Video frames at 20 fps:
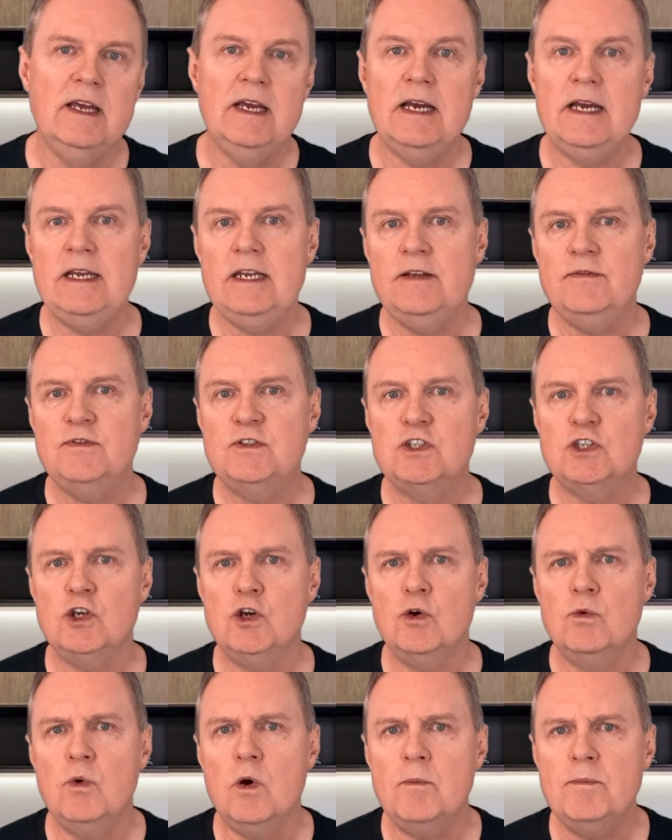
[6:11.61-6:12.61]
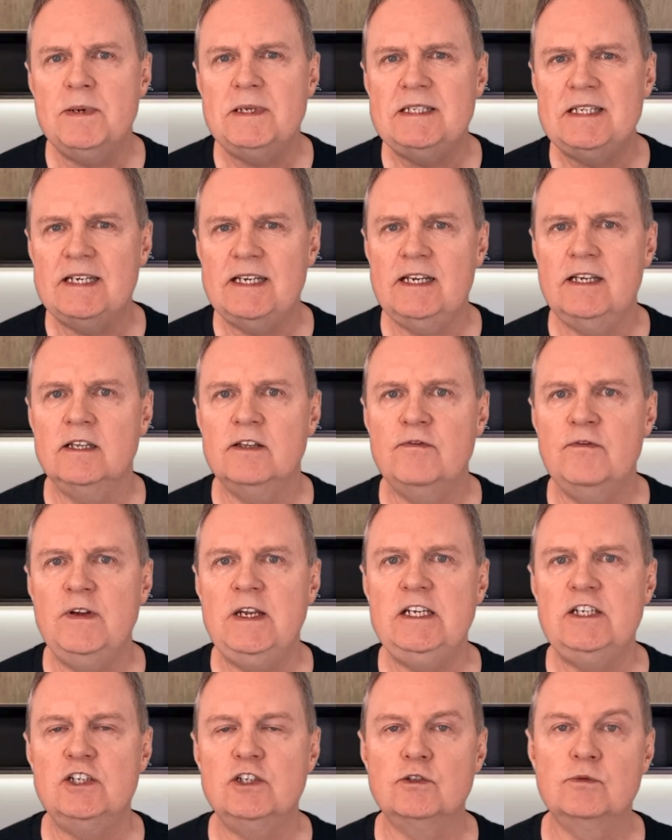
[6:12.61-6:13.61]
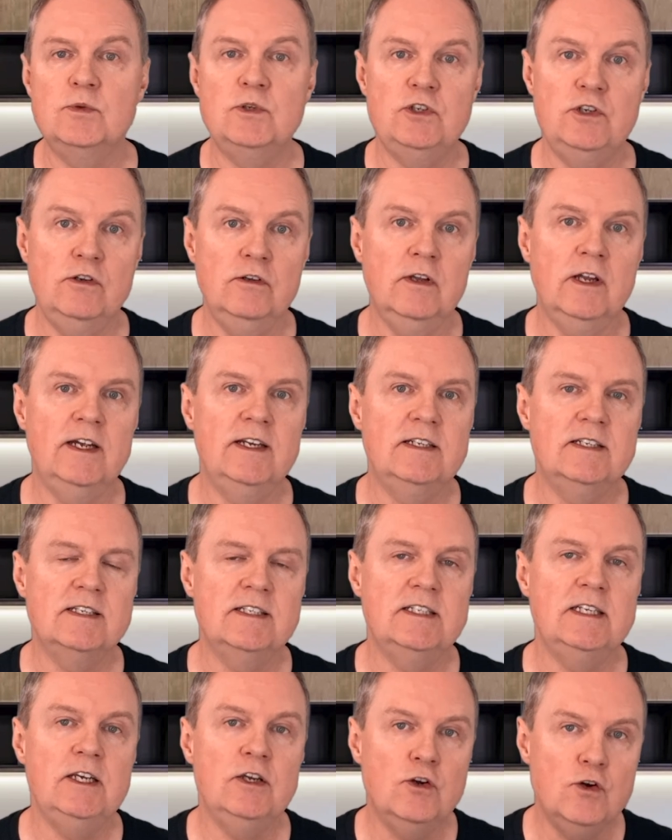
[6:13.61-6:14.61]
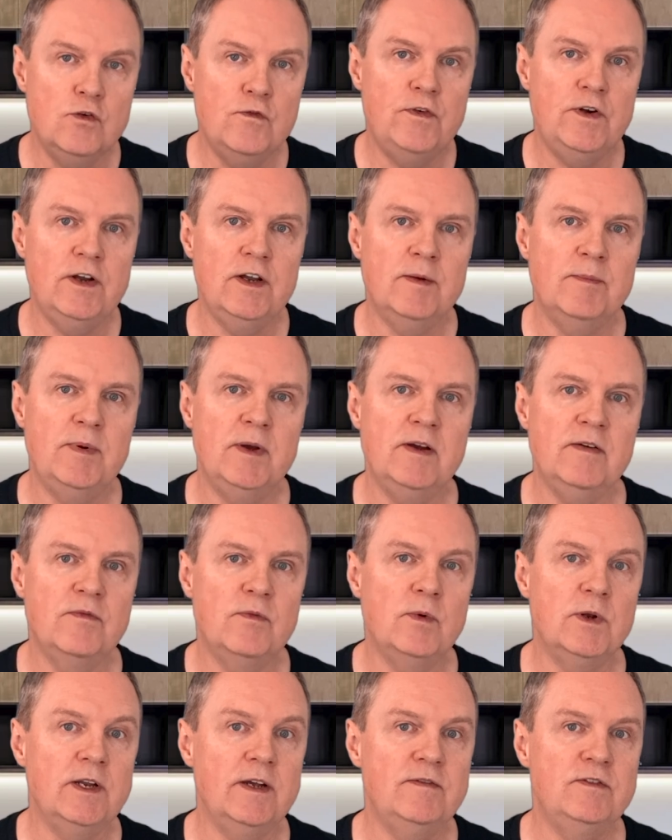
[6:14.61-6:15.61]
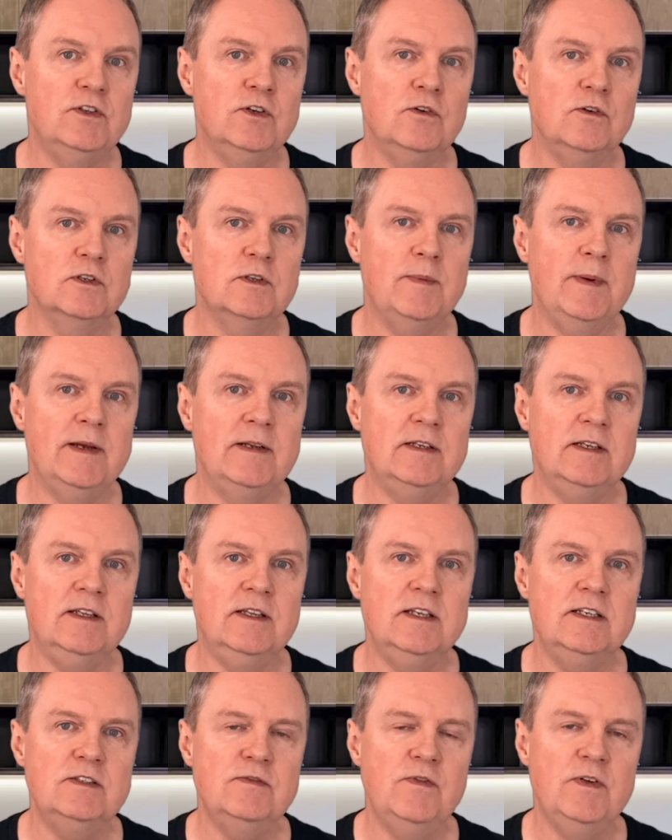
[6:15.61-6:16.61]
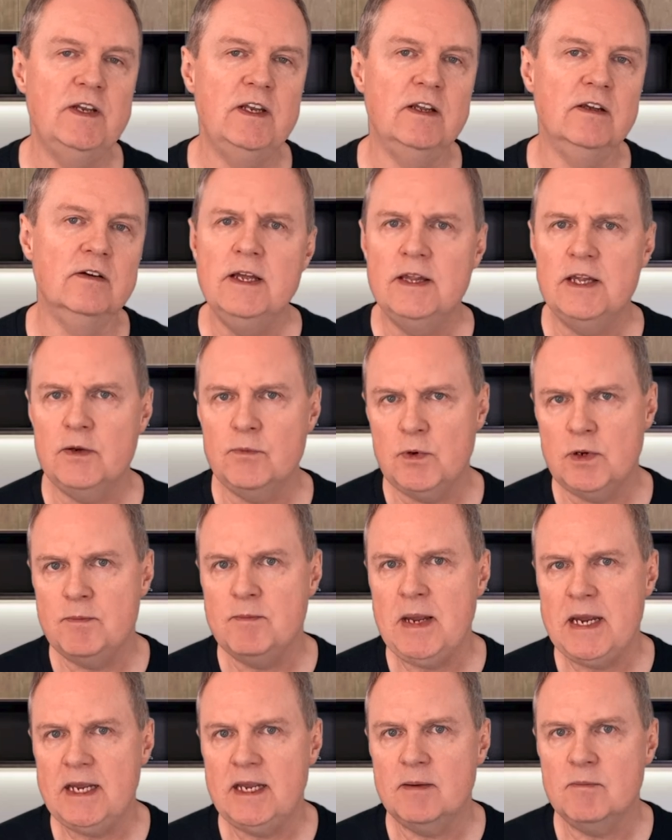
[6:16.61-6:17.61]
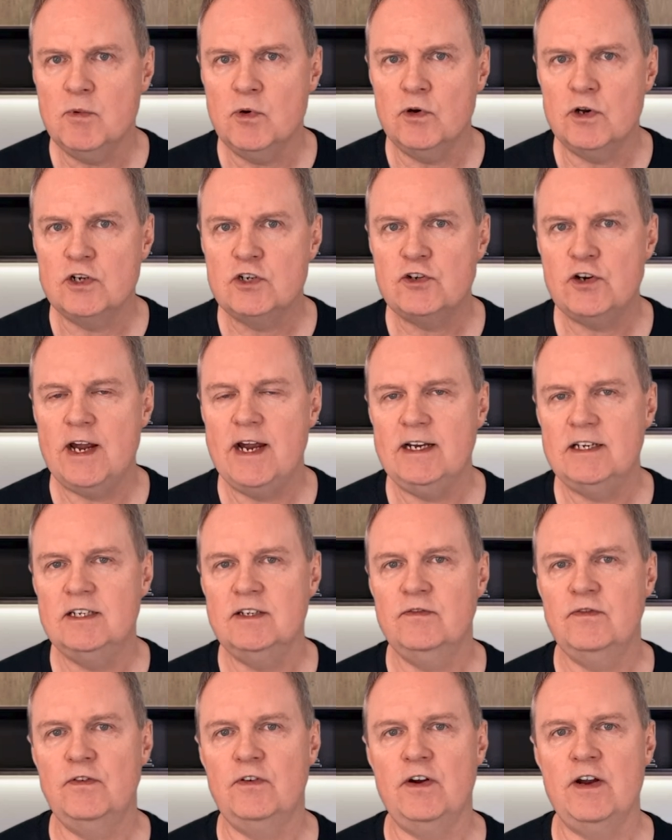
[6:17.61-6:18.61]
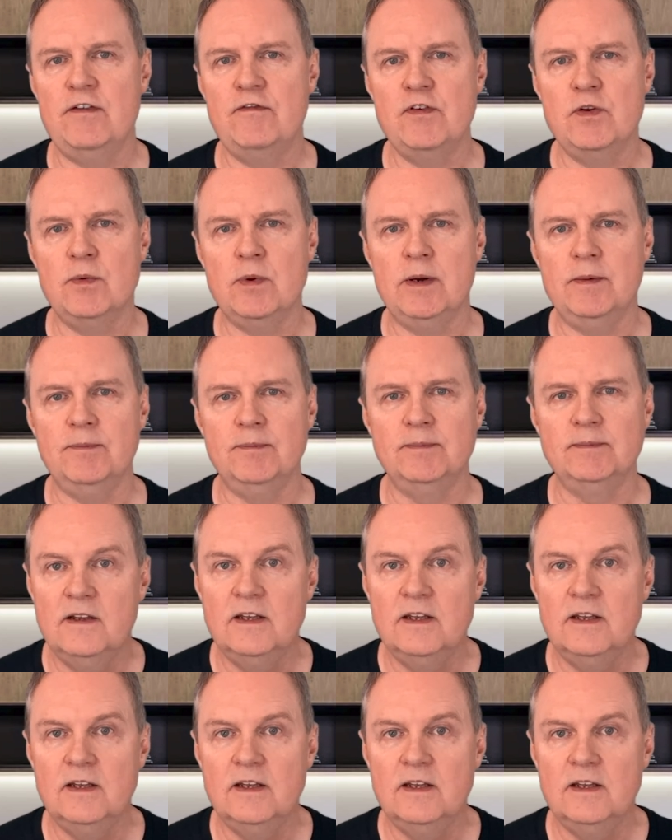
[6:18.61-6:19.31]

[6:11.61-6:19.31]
And if so, what particular features would you like to see over and above what I've talked about in this video that would make it more attractive for everyone?